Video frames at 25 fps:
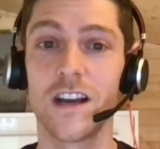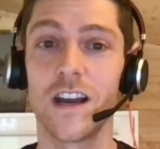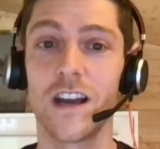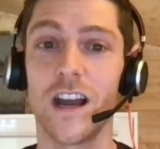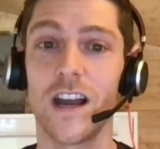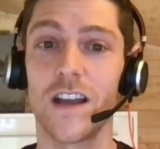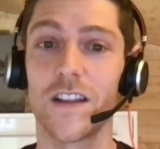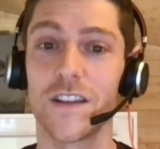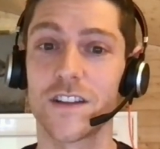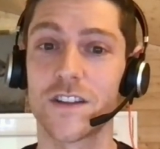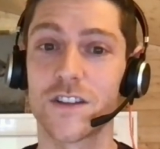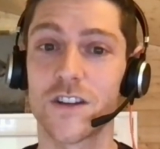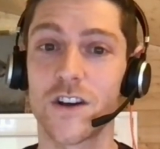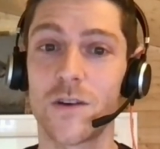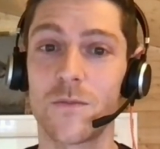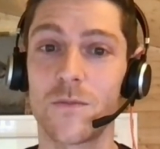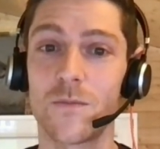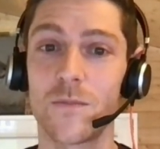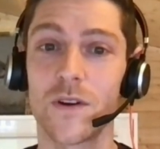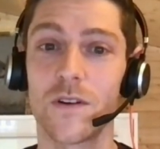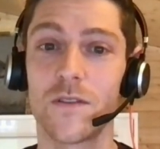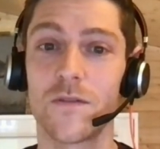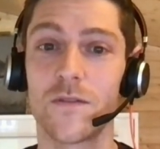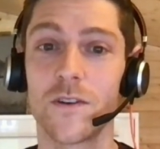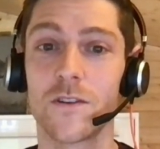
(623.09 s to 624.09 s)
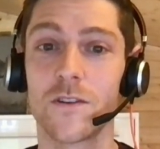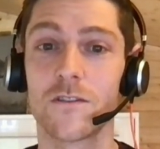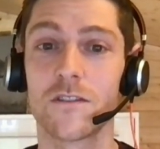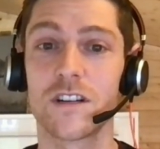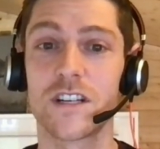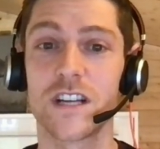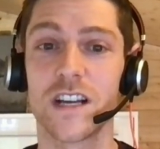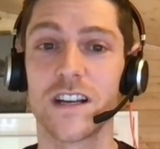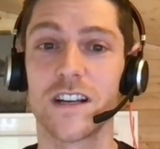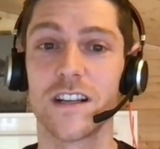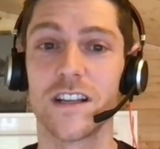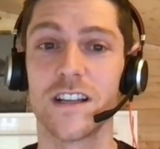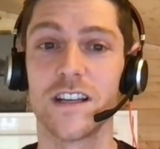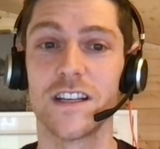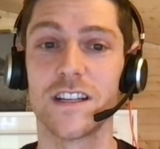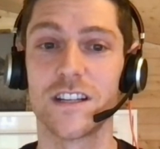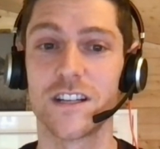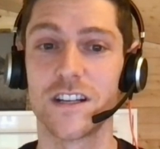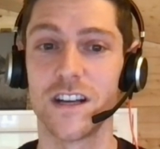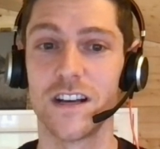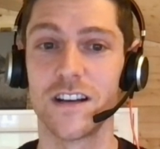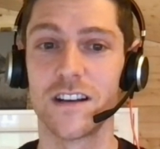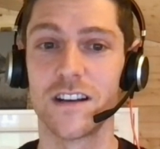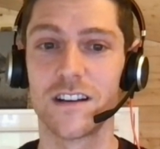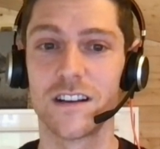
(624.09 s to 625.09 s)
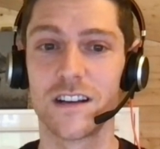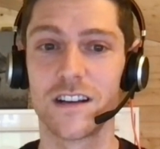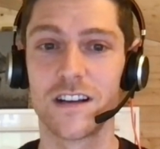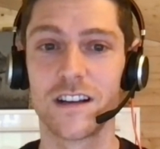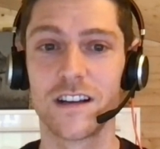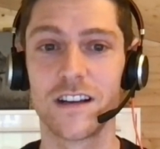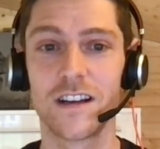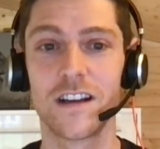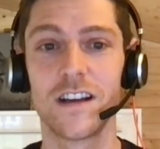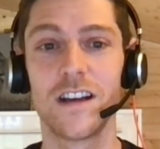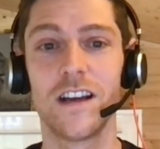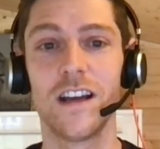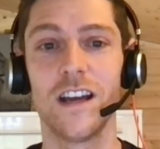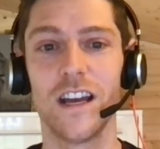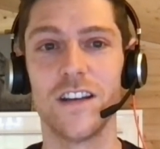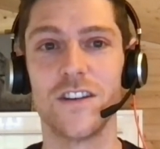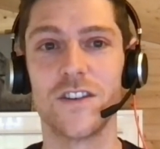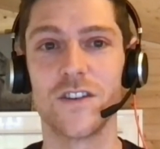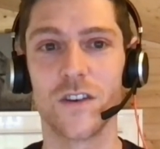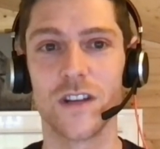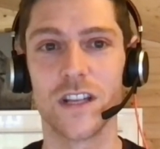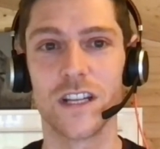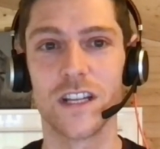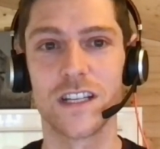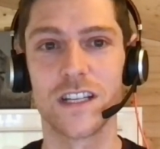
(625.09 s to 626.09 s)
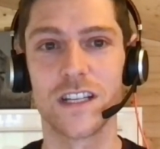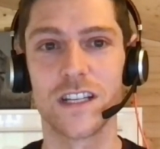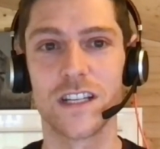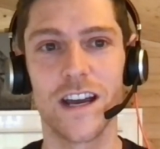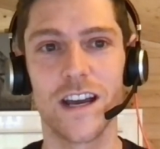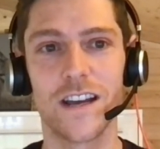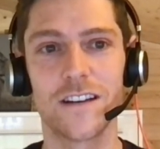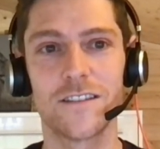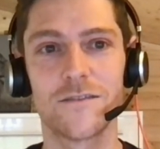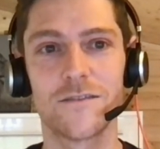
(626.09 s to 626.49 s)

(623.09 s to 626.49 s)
at the top of your agenda this year. Enjoy the day ahead.